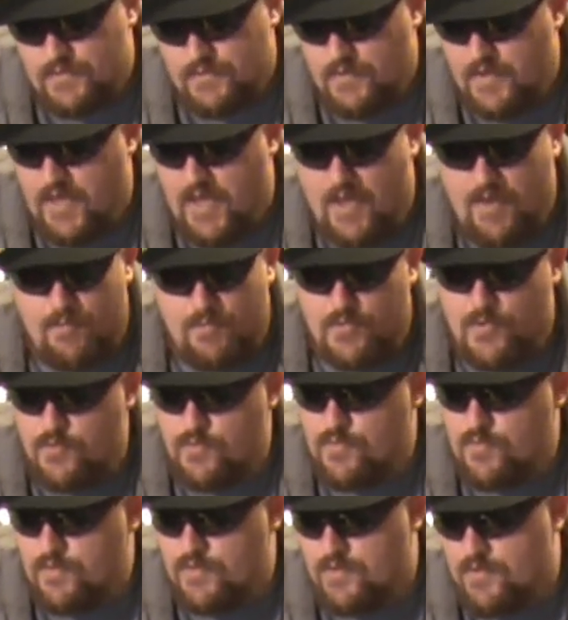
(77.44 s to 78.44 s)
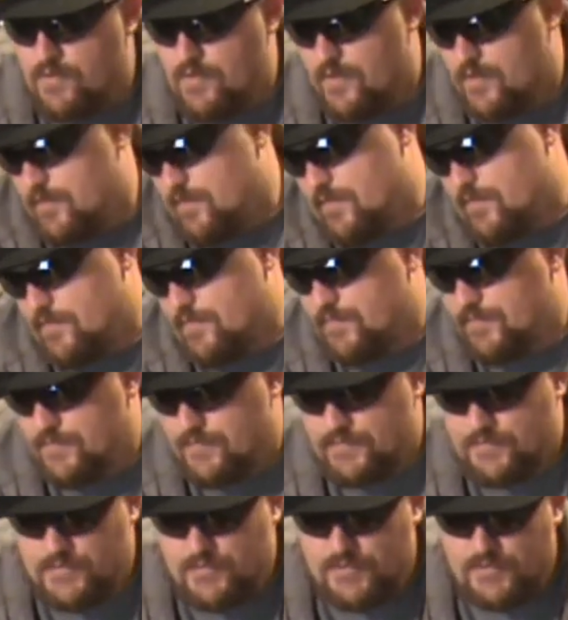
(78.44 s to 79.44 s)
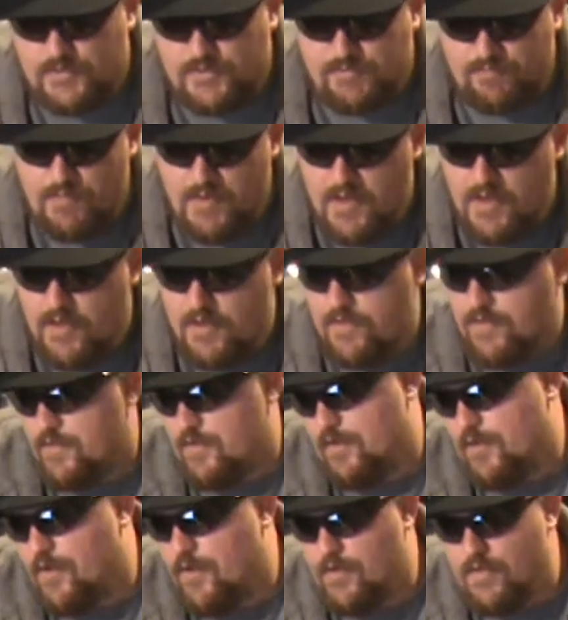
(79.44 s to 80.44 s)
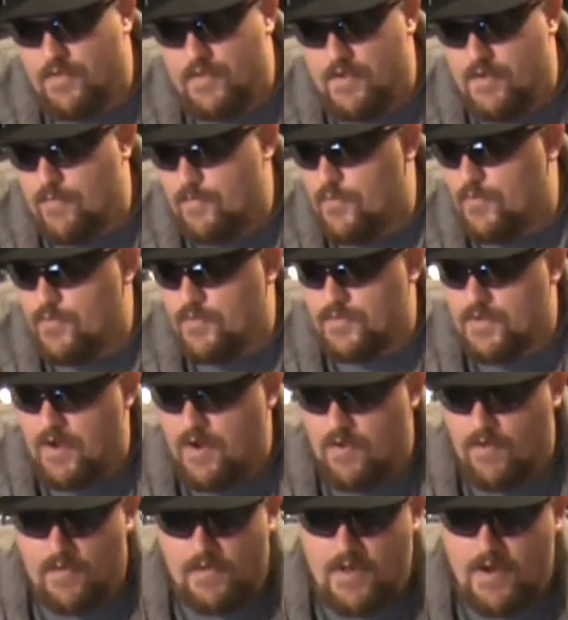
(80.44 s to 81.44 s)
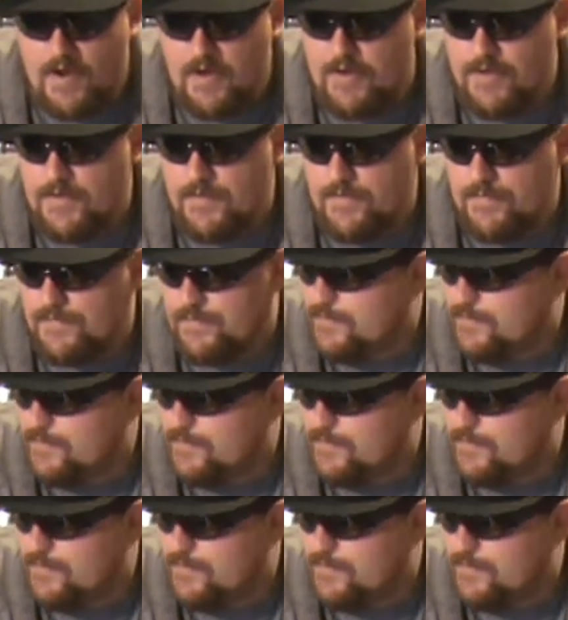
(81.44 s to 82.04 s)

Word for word: Cam Newton and Smith and all them in Carolina.